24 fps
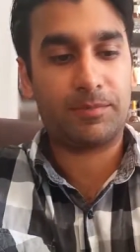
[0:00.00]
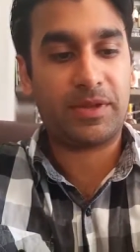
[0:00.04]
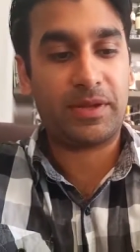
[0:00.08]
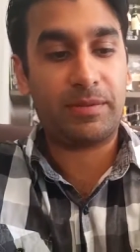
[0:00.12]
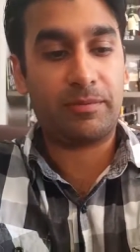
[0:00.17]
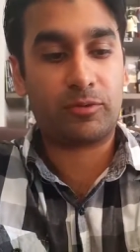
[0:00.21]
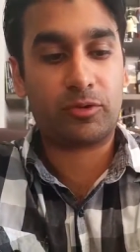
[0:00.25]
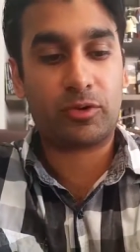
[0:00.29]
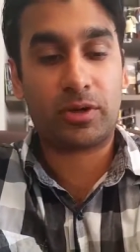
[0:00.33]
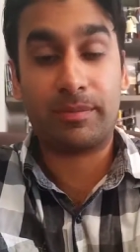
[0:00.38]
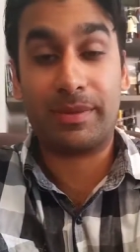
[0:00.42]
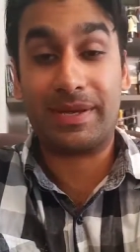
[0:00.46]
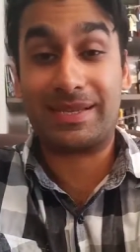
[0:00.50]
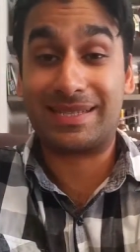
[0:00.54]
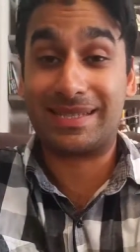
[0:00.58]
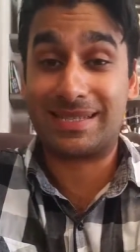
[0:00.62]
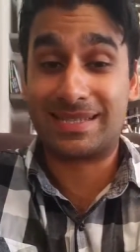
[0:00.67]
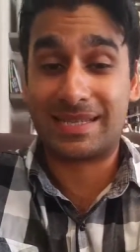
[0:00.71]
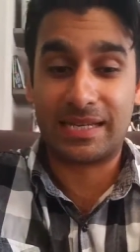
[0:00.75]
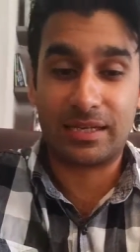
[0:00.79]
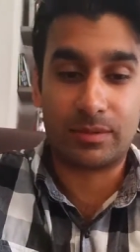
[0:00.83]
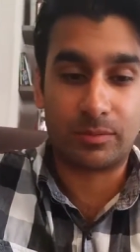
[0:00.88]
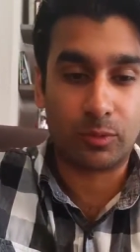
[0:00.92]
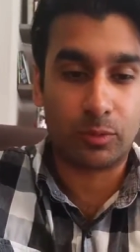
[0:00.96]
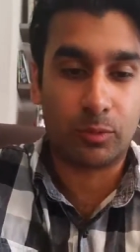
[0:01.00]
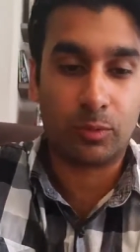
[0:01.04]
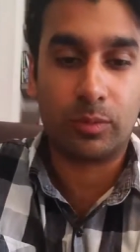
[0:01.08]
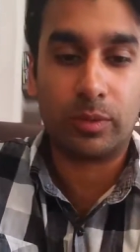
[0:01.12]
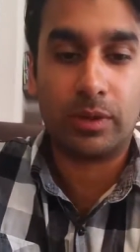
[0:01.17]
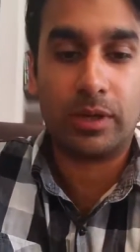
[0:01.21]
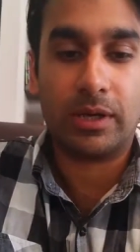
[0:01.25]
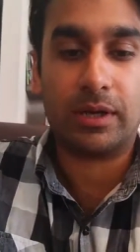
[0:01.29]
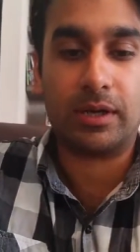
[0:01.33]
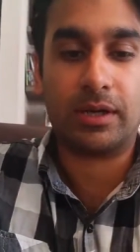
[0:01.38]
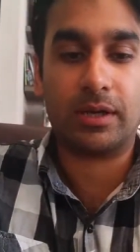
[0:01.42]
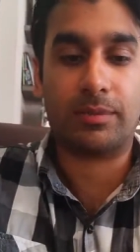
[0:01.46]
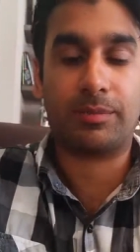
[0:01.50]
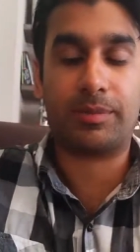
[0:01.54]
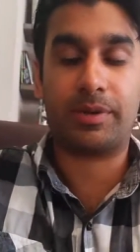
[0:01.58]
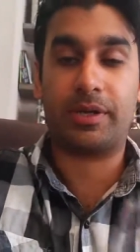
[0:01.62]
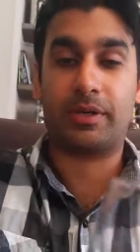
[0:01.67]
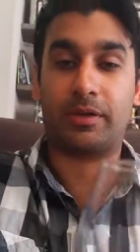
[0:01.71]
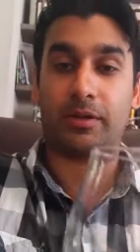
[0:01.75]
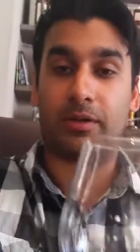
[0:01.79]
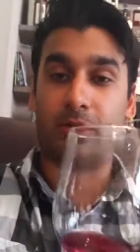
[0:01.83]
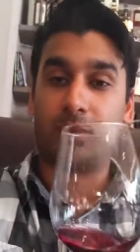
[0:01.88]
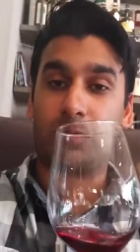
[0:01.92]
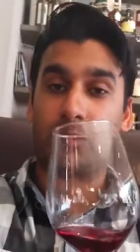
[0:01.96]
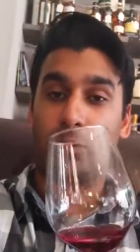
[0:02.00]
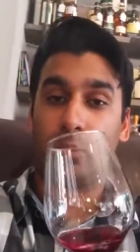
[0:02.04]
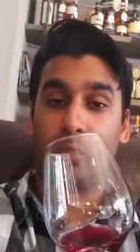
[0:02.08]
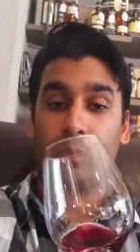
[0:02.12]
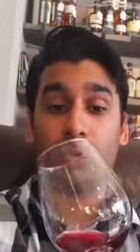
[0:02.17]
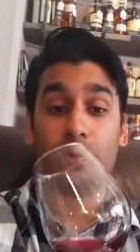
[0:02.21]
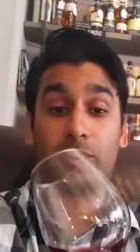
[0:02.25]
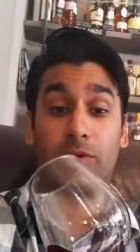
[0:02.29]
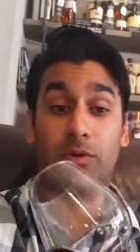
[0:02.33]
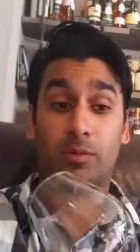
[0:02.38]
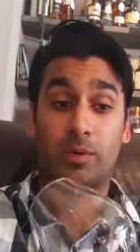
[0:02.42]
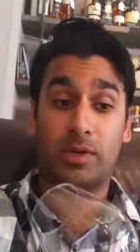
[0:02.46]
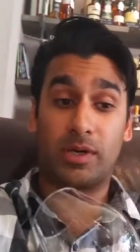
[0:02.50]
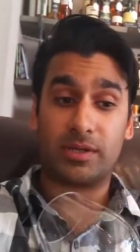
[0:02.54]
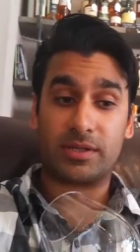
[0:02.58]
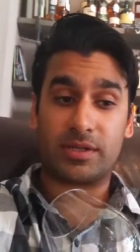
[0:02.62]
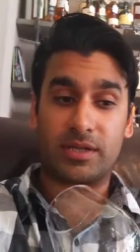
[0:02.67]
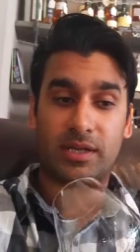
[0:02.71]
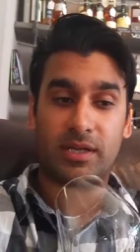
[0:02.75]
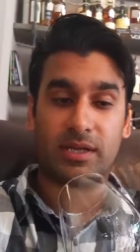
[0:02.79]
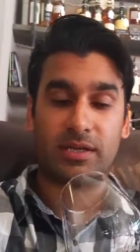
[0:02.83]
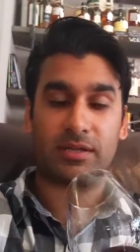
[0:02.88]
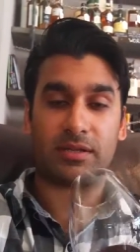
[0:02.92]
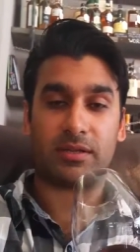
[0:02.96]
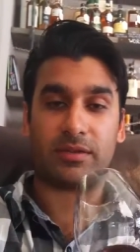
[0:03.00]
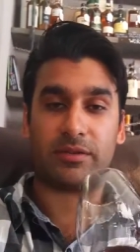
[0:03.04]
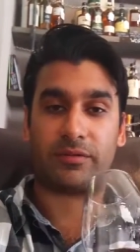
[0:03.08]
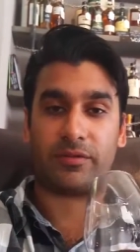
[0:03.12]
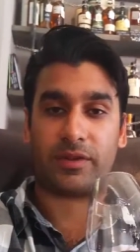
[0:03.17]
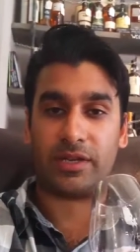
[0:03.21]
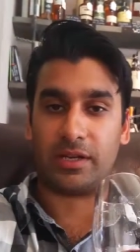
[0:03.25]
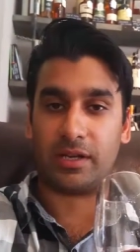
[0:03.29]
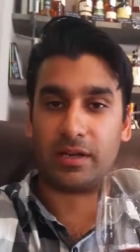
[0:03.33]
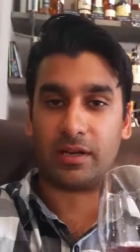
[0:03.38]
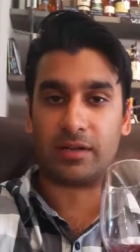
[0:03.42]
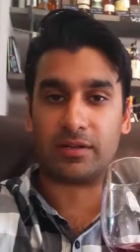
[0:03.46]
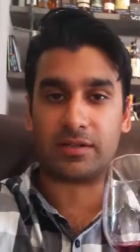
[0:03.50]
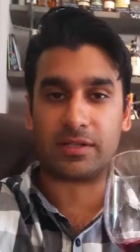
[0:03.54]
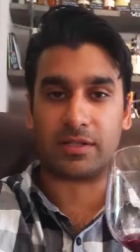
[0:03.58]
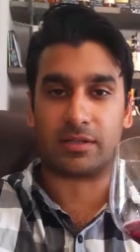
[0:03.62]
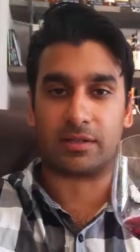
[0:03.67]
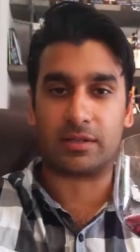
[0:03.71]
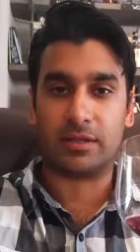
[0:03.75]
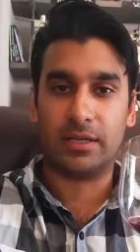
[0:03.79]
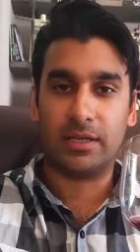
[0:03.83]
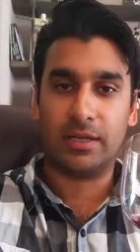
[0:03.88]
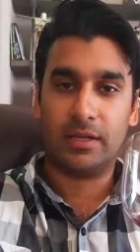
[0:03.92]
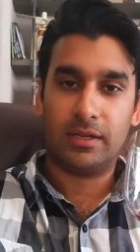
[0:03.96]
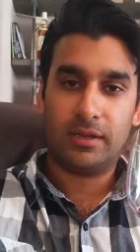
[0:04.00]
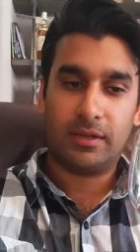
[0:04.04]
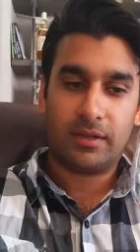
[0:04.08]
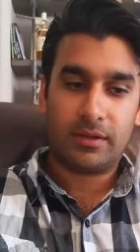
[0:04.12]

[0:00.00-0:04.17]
They try and make sustainable Pinot Noirs here, so the vineyards and